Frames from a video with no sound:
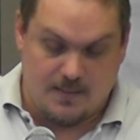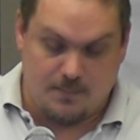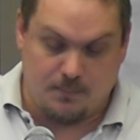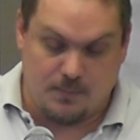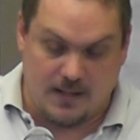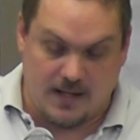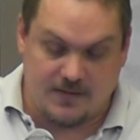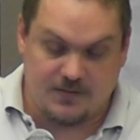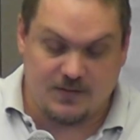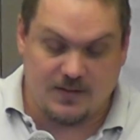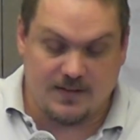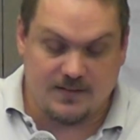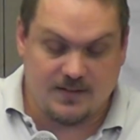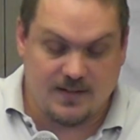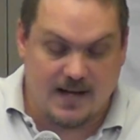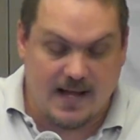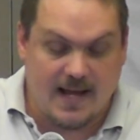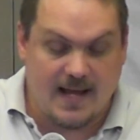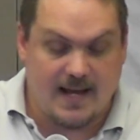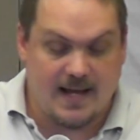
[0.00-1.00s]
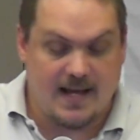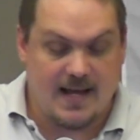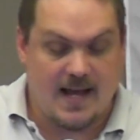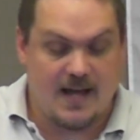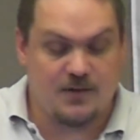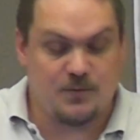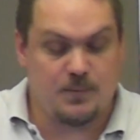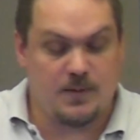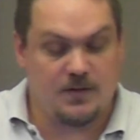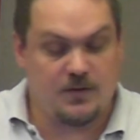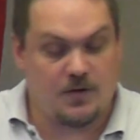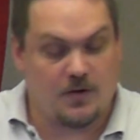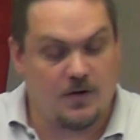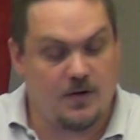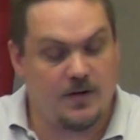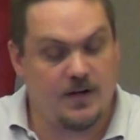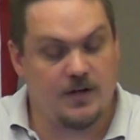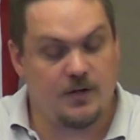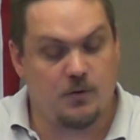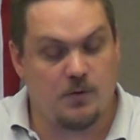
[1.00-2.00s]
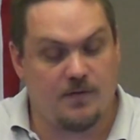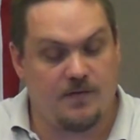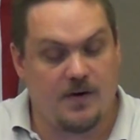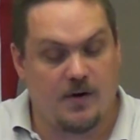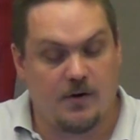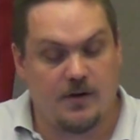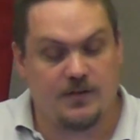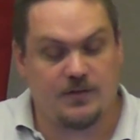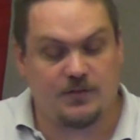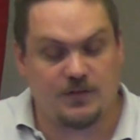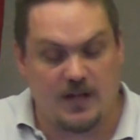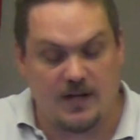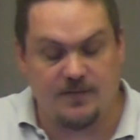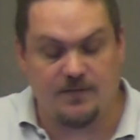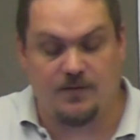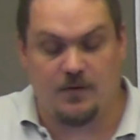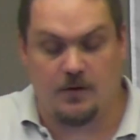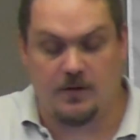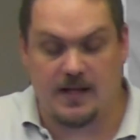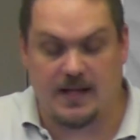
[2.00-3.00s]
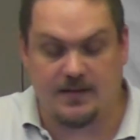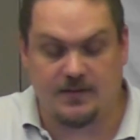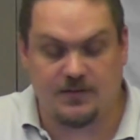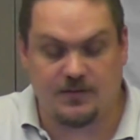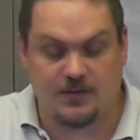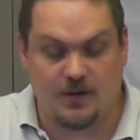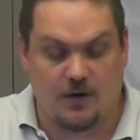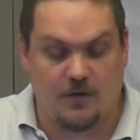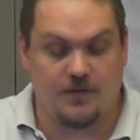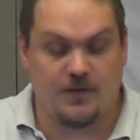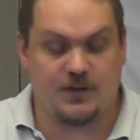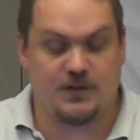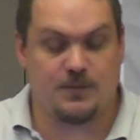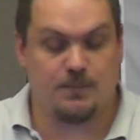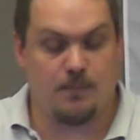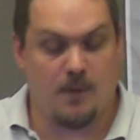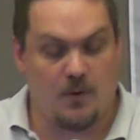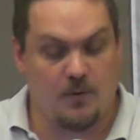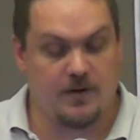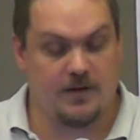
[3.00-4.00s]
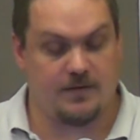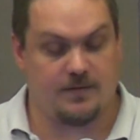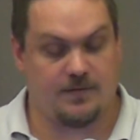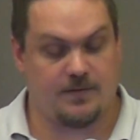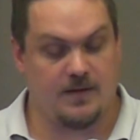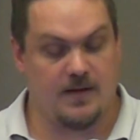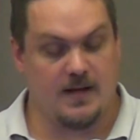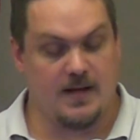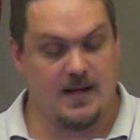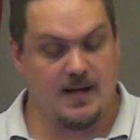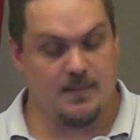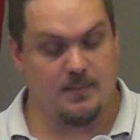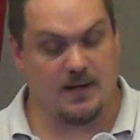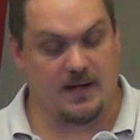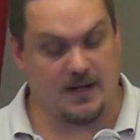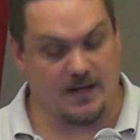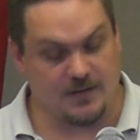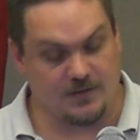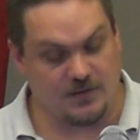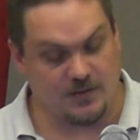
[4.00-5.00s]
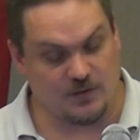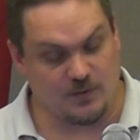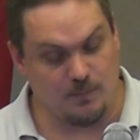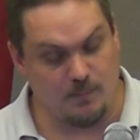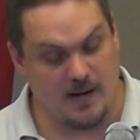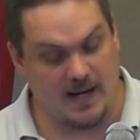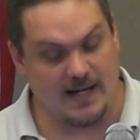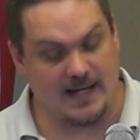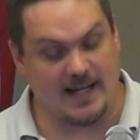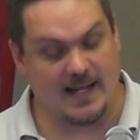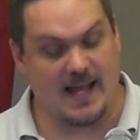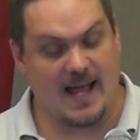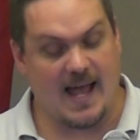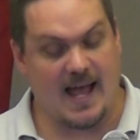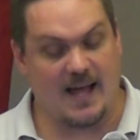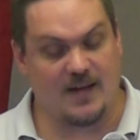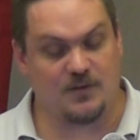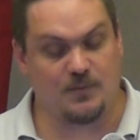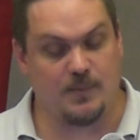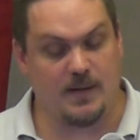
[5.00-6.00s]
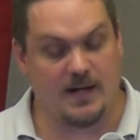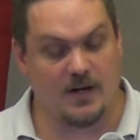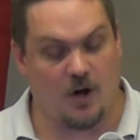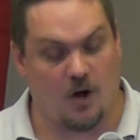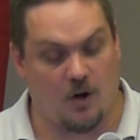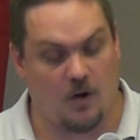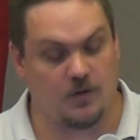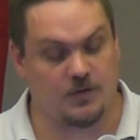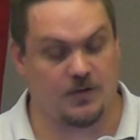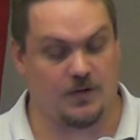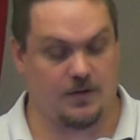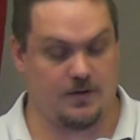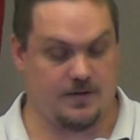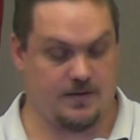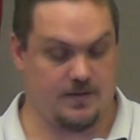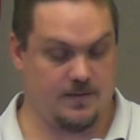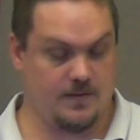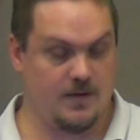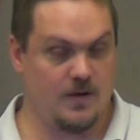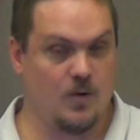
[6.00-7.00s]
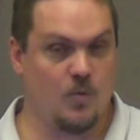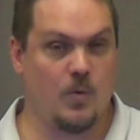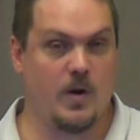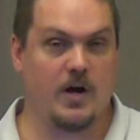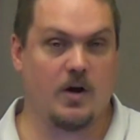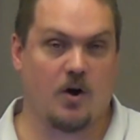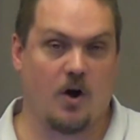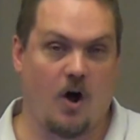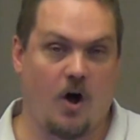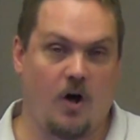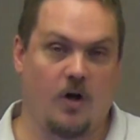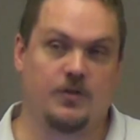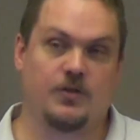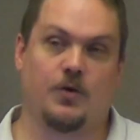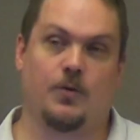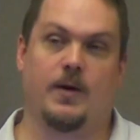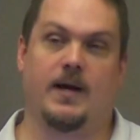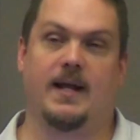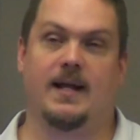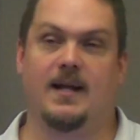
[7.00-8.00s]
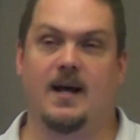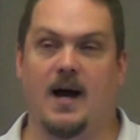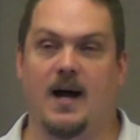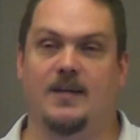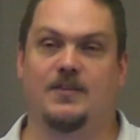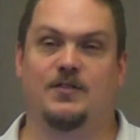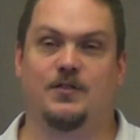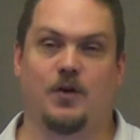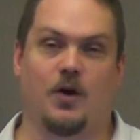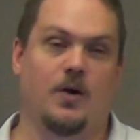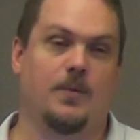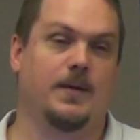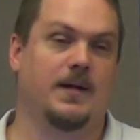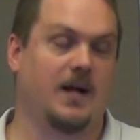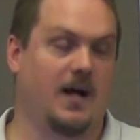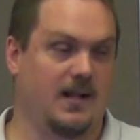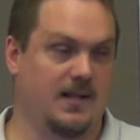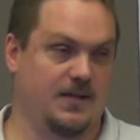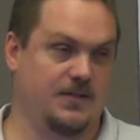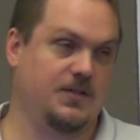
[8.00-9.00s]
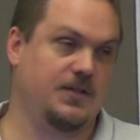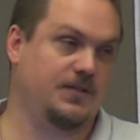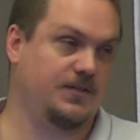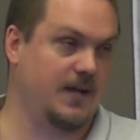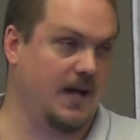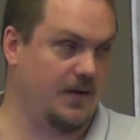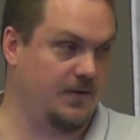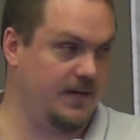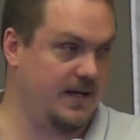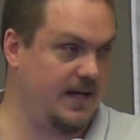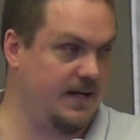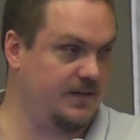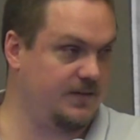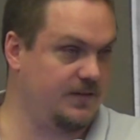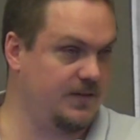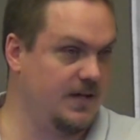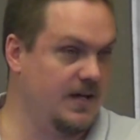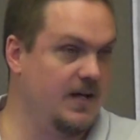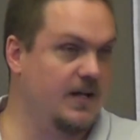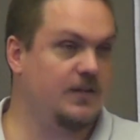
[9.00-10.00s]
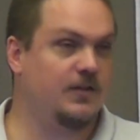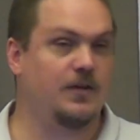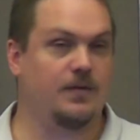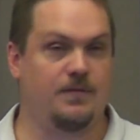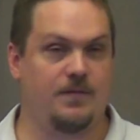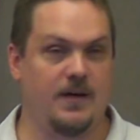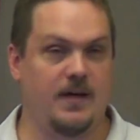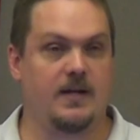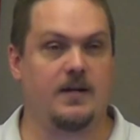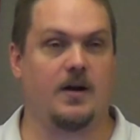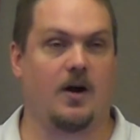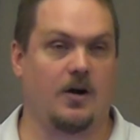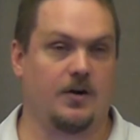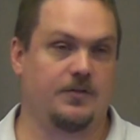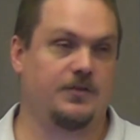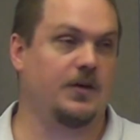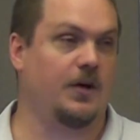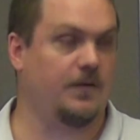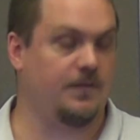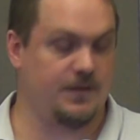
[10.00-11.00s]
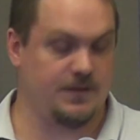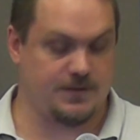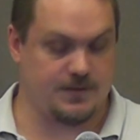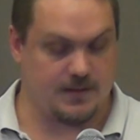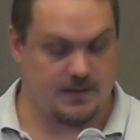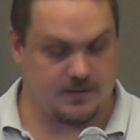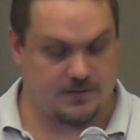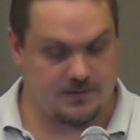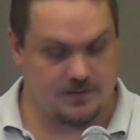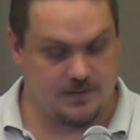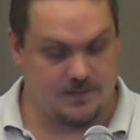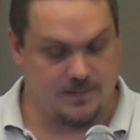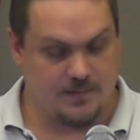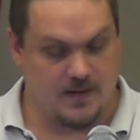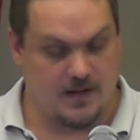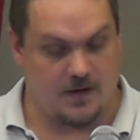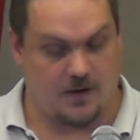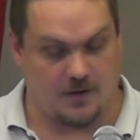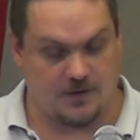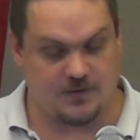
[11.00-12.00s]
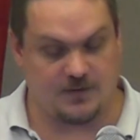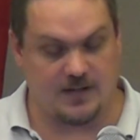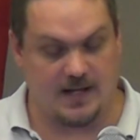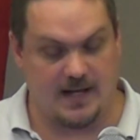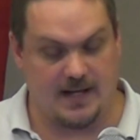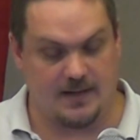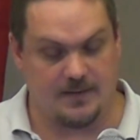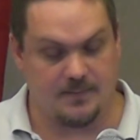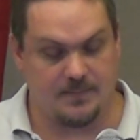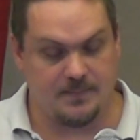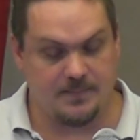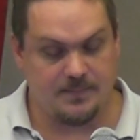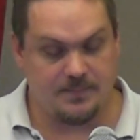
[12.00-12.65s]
Blessing today has been turned into a very sinful and selfish motive because its meaning has been altered. We are altering God's terminologies nowadays to fit our selfishness and our sin.